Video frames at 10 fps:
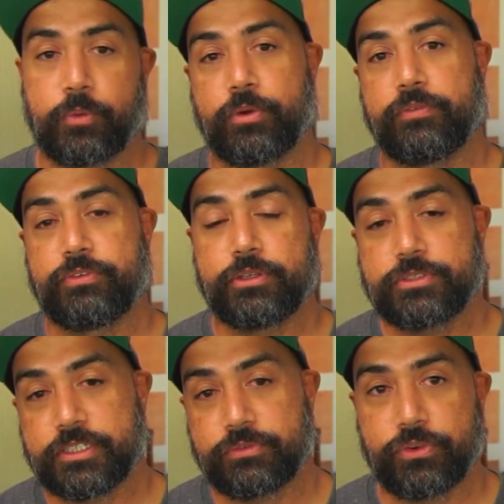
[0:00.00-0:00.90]
Where if you're
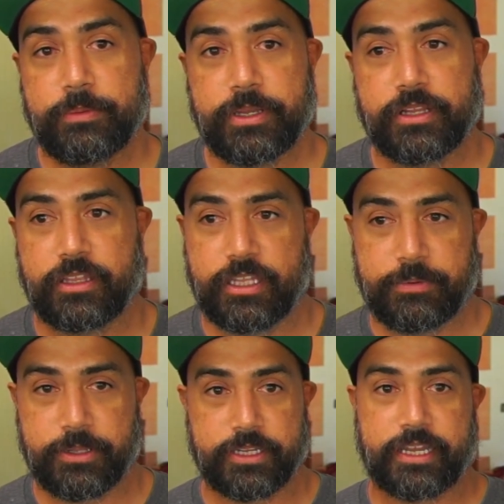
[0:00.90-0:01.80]
using free
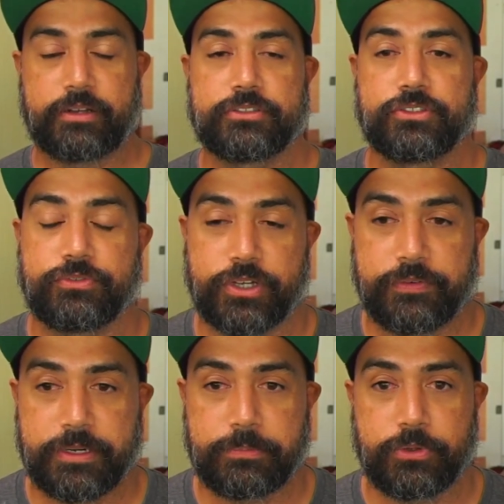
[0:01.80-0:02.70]
email accounts, or if you're
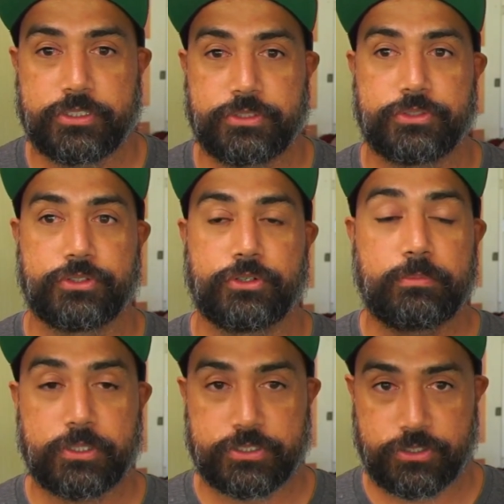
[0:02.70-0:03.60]
having employees use their
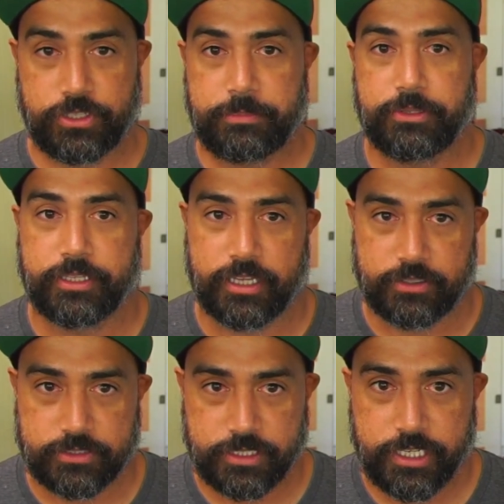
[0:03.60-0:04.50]
own personal email
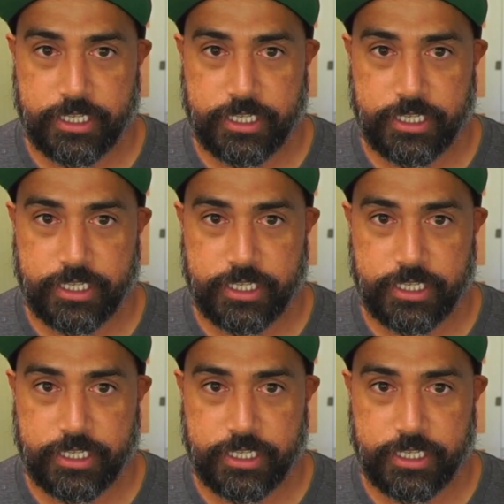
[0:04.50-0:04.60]
accounts,